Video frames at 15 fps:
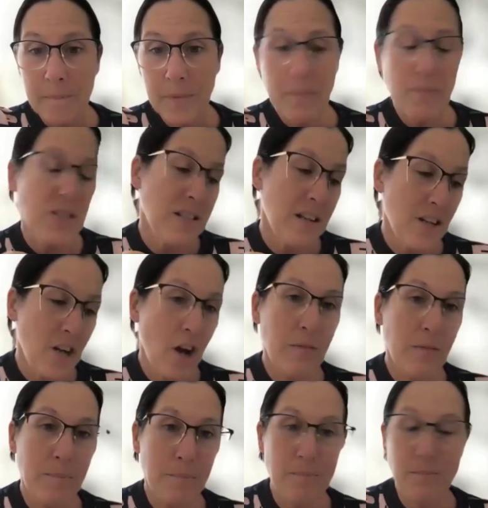I'm just going to
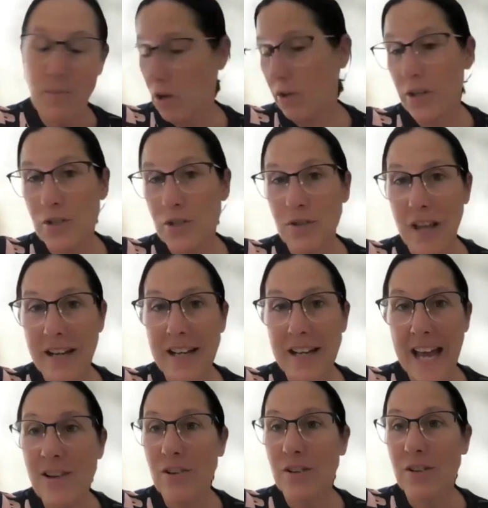go, not going to do that
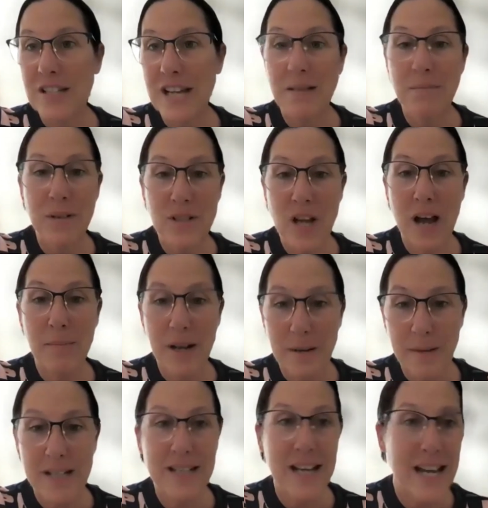again. I'm going to take my time out of
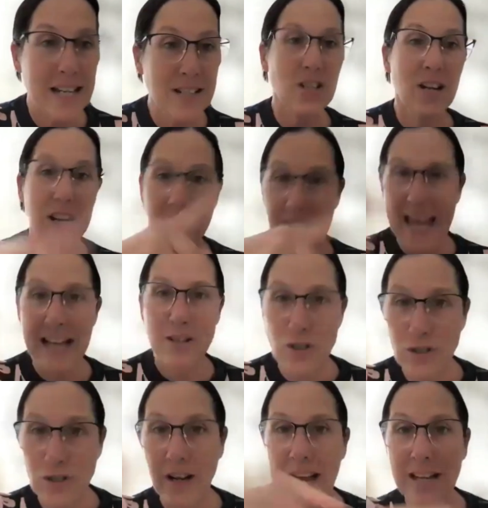my day to
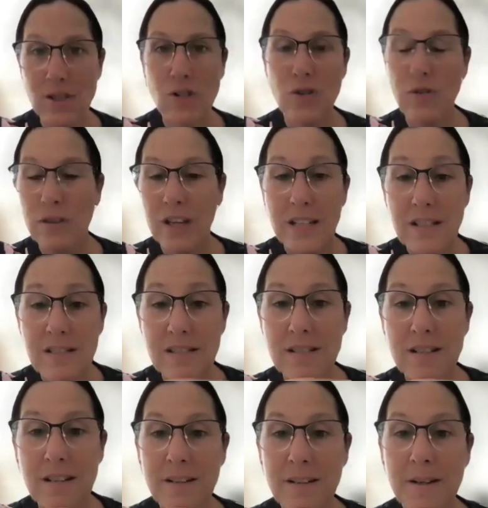add two things.